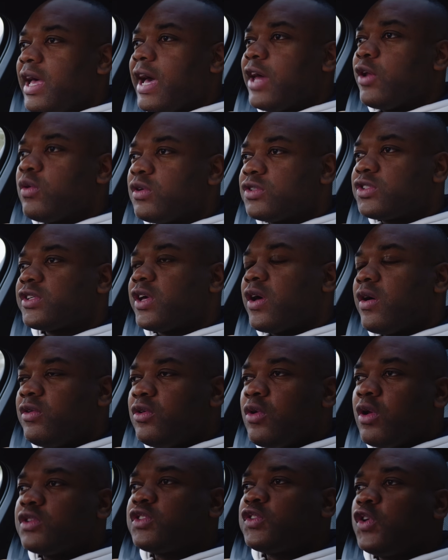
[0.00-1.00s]
and also
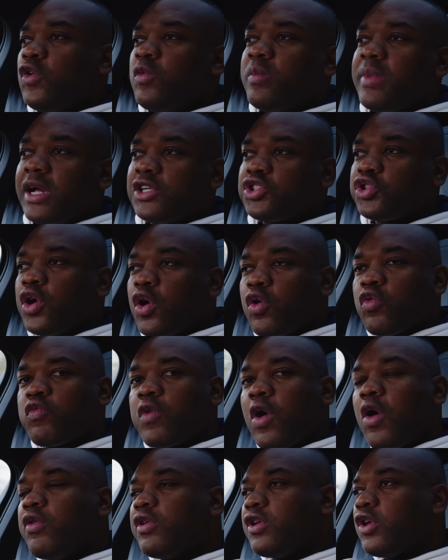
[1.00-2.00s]
not too much
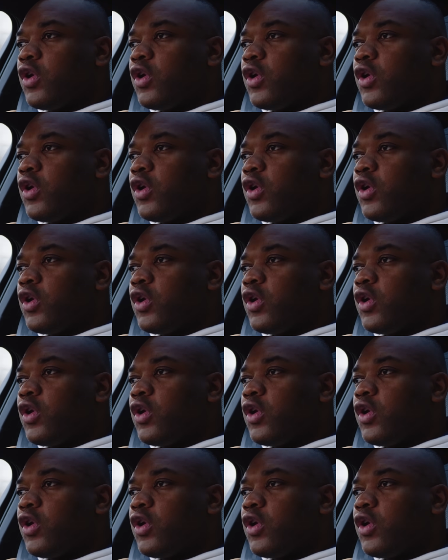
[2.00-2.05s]
road